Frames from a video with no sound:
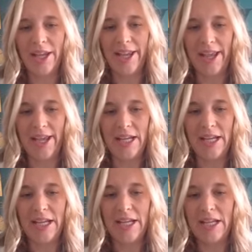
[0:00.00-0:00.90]

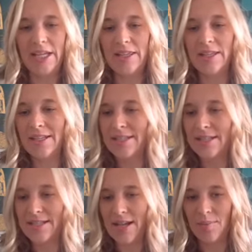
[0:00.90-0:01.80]
Okay, in this
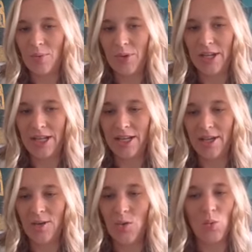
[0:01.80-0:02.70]
example
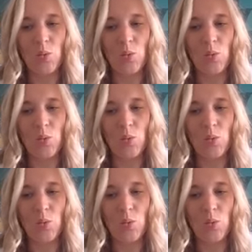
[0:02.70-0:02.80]
here,